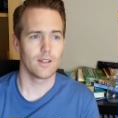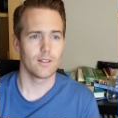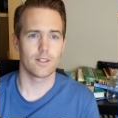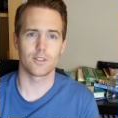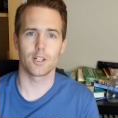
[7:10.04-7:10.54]

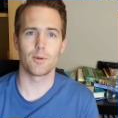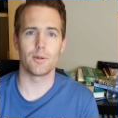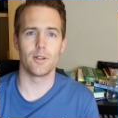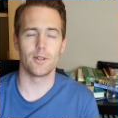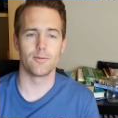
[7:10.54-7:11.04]
there's going to
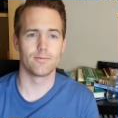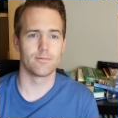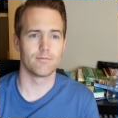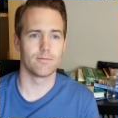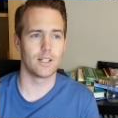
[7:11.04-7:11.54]
be
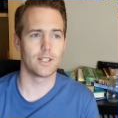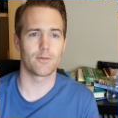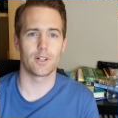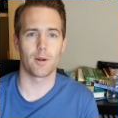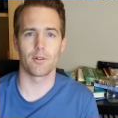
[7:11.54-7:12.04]
a
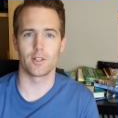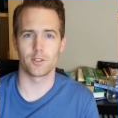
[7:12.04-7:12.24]
different number than